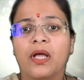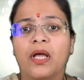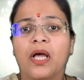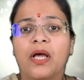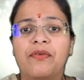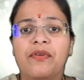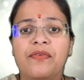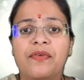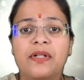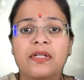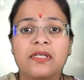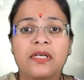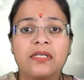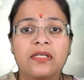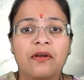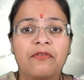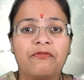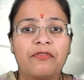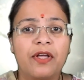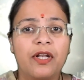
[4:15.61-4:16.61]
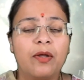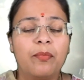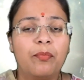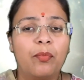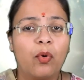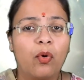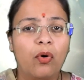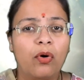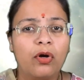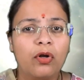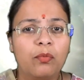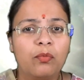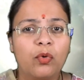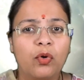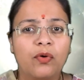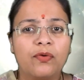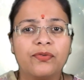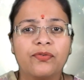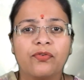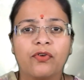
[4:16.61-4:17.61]
We will see some very bold
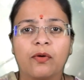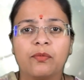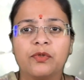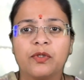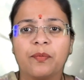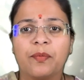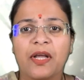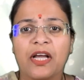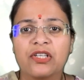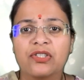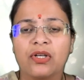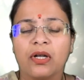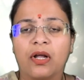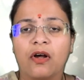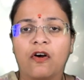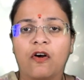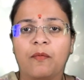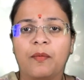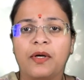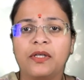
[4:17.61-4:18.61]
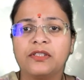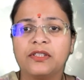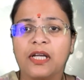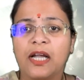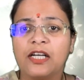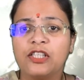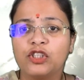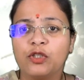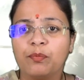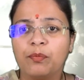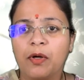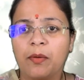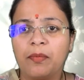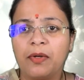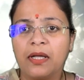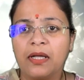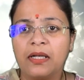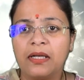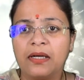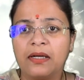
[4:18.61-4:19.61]
moves from some national governments and some
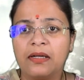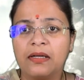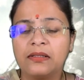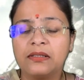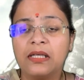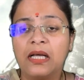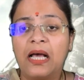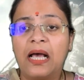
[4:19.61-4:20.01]
public leaders